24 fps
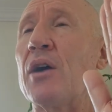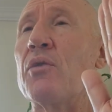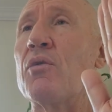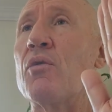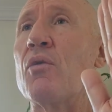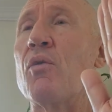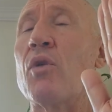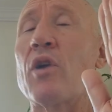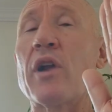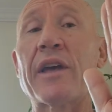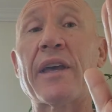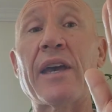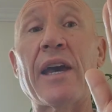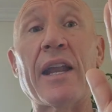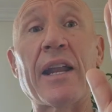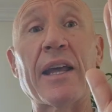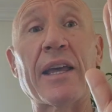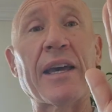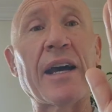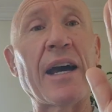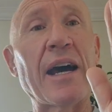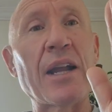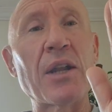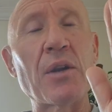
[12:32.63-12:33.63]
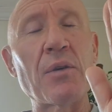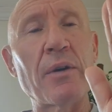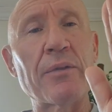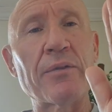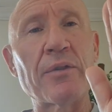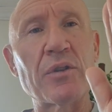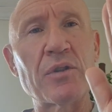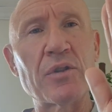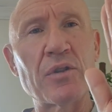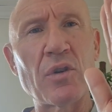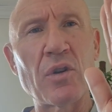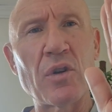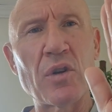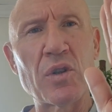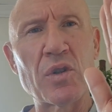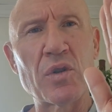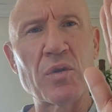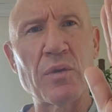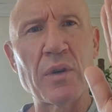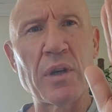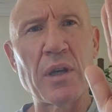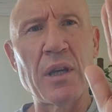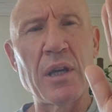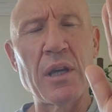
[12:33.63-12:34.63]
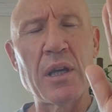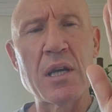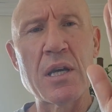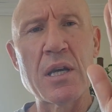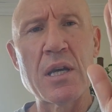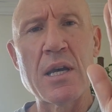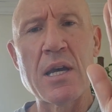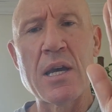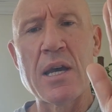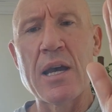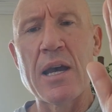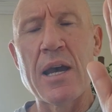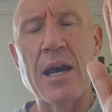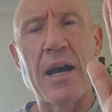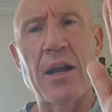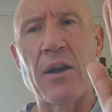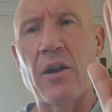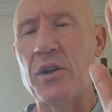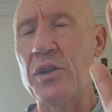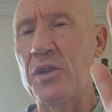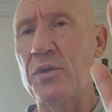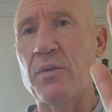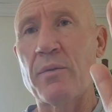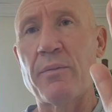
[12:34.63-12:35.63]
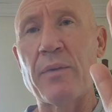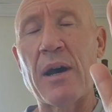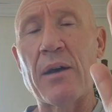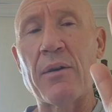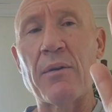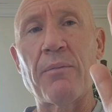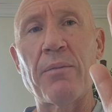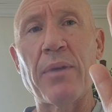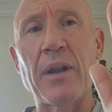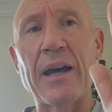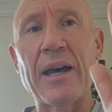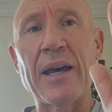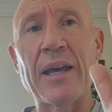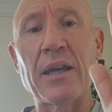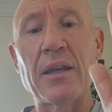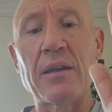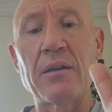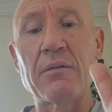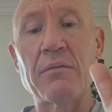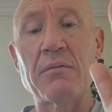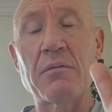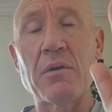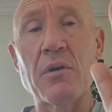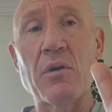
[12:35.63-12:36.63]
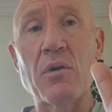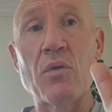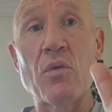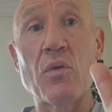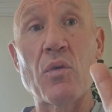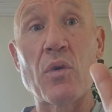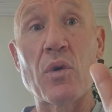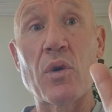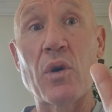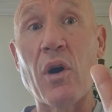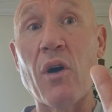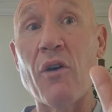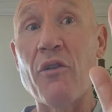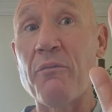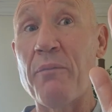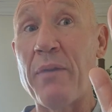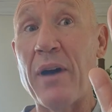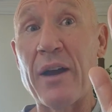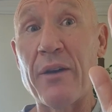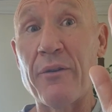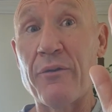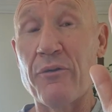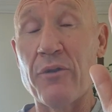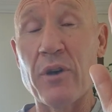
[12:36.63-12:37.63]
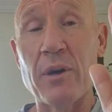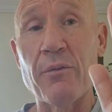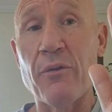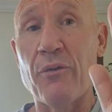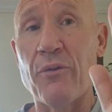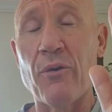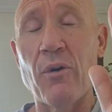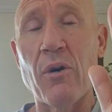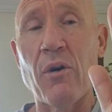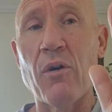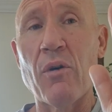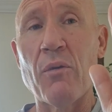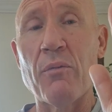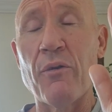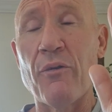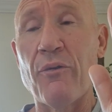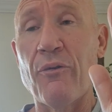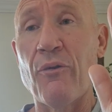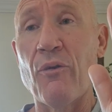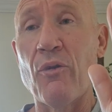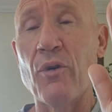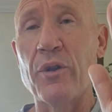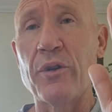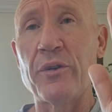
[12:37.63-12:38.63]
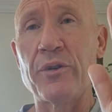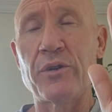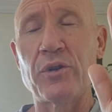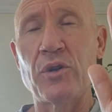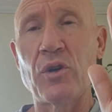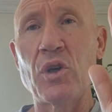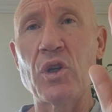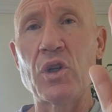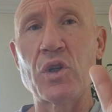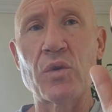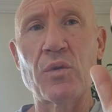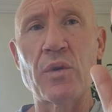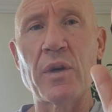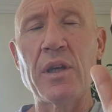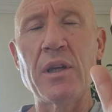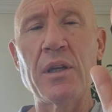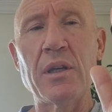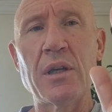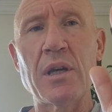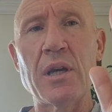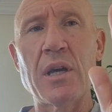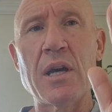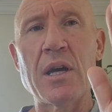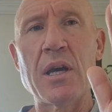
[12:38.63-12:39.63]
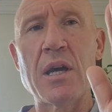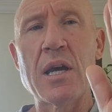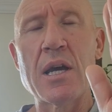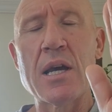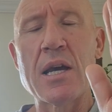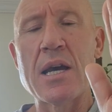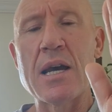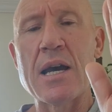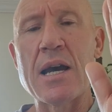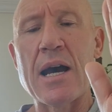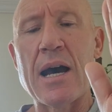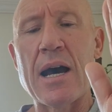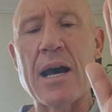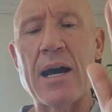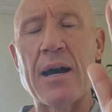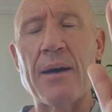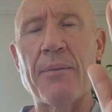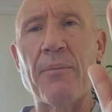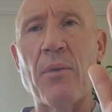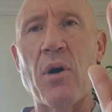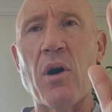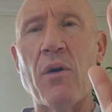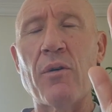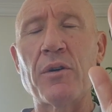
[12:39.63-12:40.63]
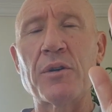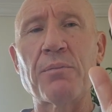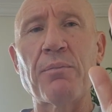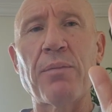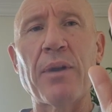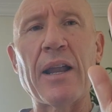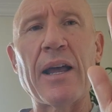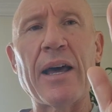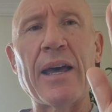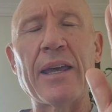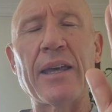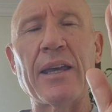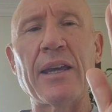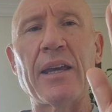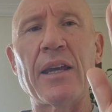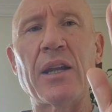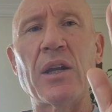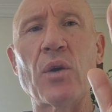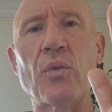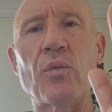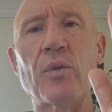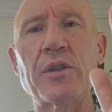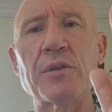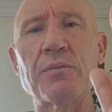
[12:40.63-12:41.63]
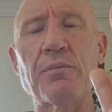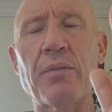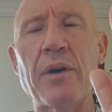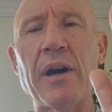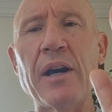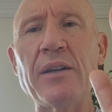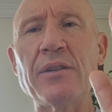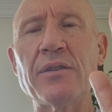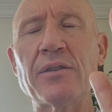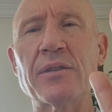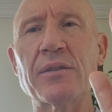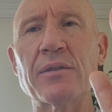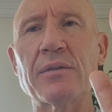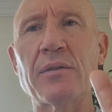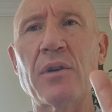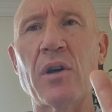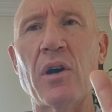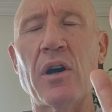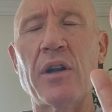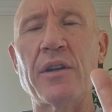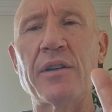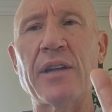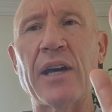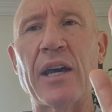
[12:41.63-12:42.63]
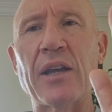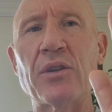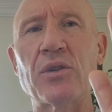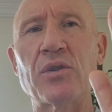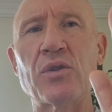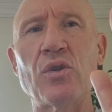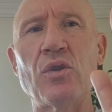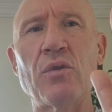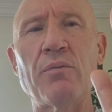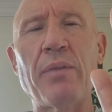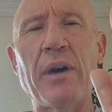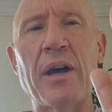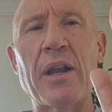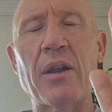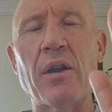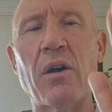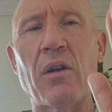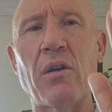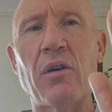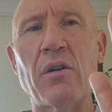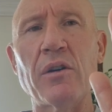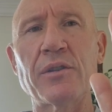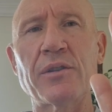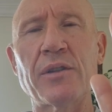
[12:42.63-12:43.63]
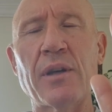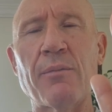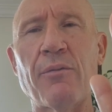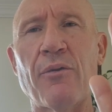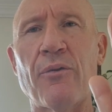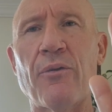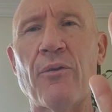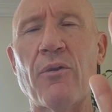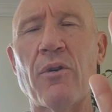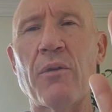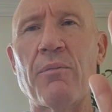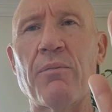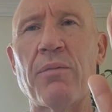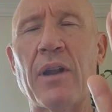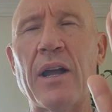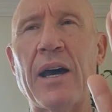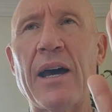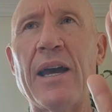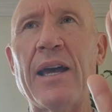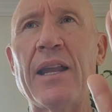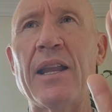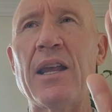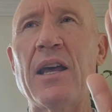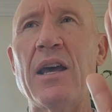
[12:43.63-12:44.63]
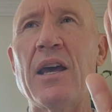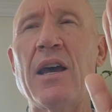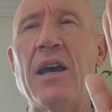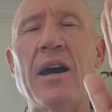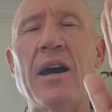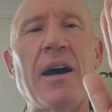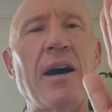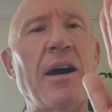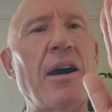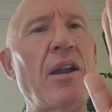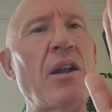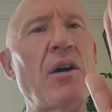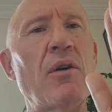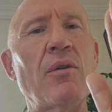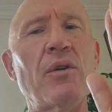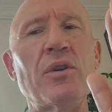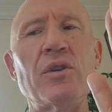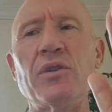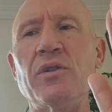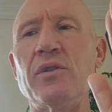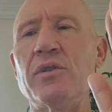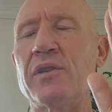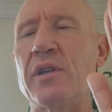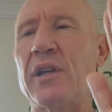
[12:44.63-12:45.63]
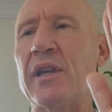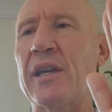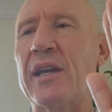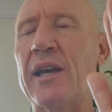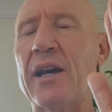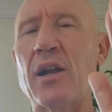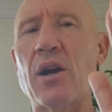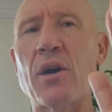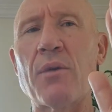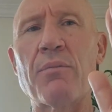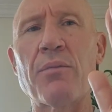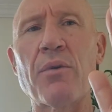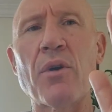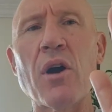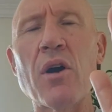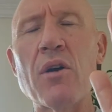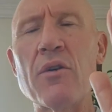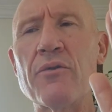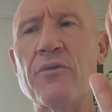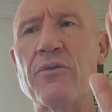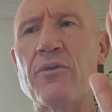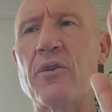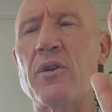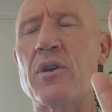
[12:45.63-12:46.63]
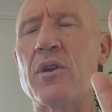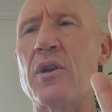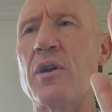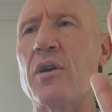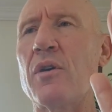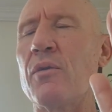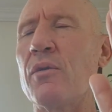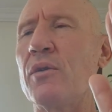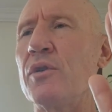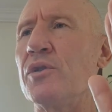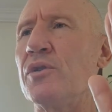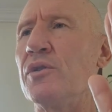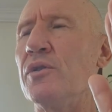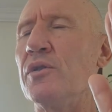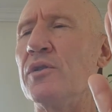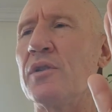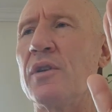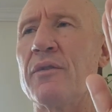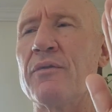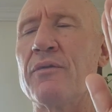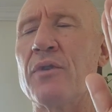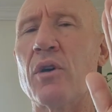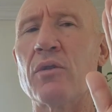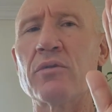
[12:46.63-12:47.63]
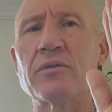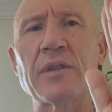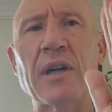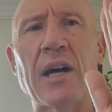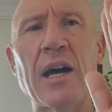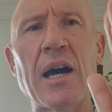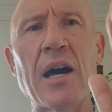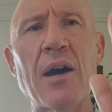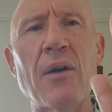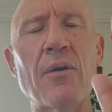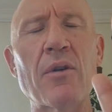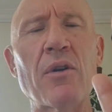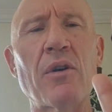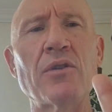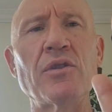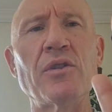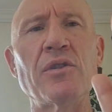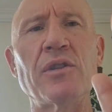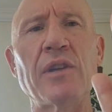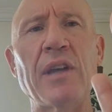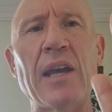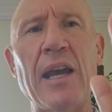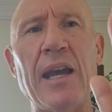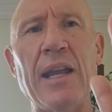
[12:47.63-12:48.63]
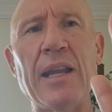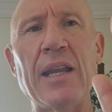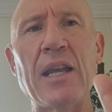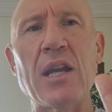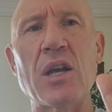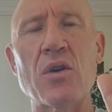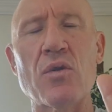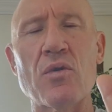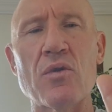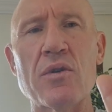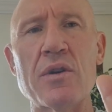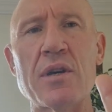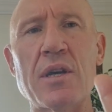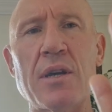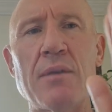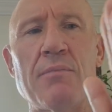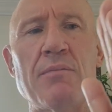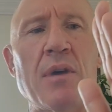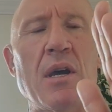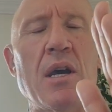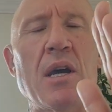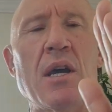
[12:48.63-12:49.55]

what I can and can't do after surgery, and I just want to be able to play golf pain-free. Before the surgery, I was playing in a wrist brace. I'd take 2 Panadol Osteo before I played, and I was using ketoprofen, I was using Voltaren, I was using any cream,